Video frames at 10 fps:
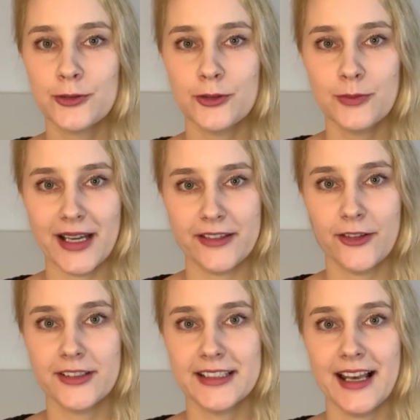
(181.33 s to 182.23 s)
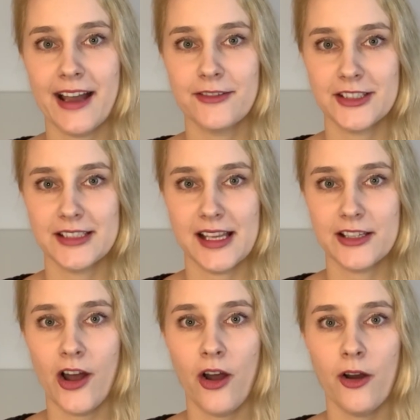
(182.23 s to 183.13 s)
2 minority languages at
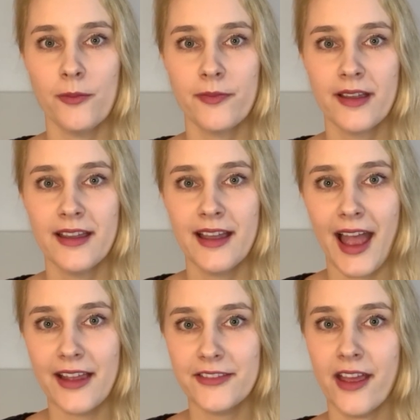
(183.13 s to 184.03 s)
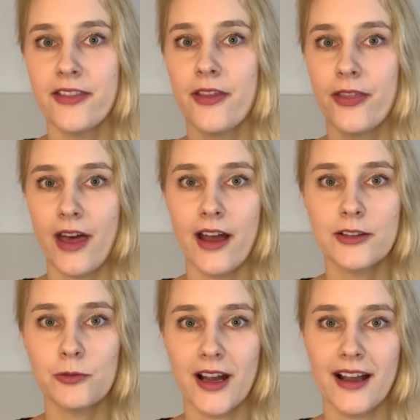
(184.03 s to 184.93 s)
home and then the 3rd
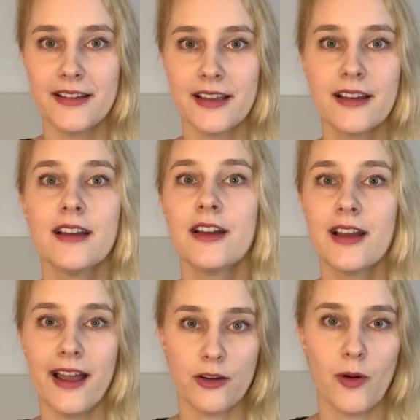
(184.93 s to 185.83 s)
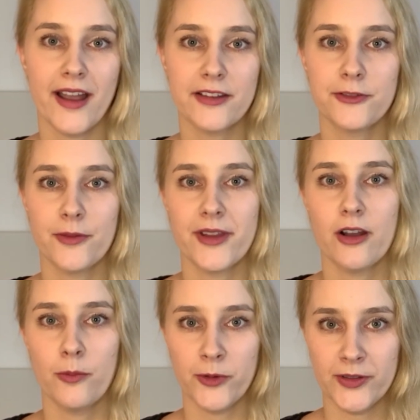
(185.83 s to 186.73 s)
one acquired from the
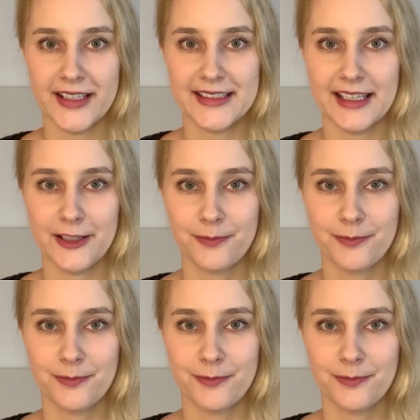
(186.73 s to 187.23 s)
community.